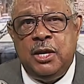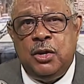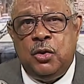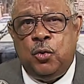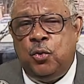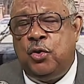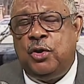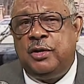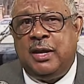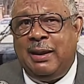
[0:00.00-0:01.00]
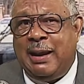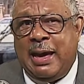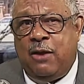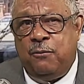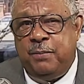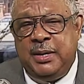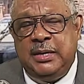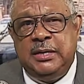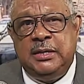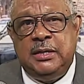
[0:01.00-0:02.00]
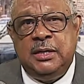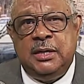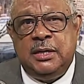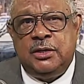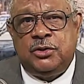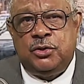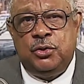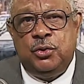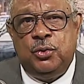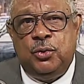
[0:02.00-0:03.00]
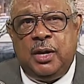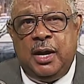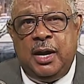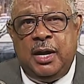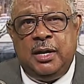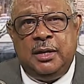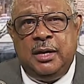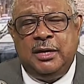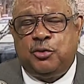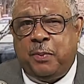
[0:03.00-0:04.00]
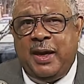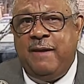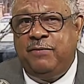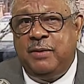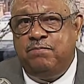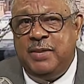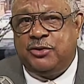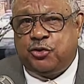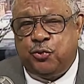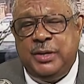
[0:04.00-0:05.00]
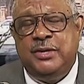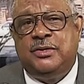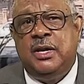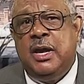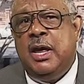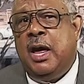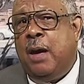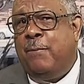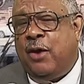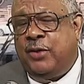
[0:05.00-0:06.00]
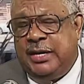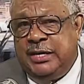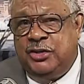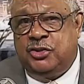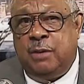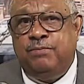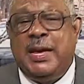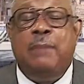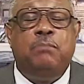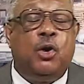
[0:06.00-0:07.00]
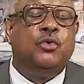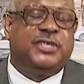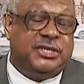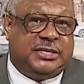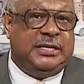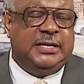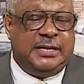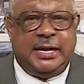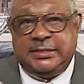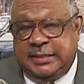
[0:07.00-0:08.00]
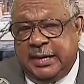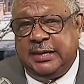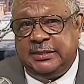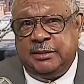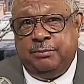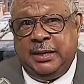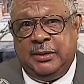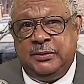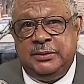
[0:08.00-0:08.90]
would allow me to uh, explain the mysteries about Egypt that Moses did not tell us about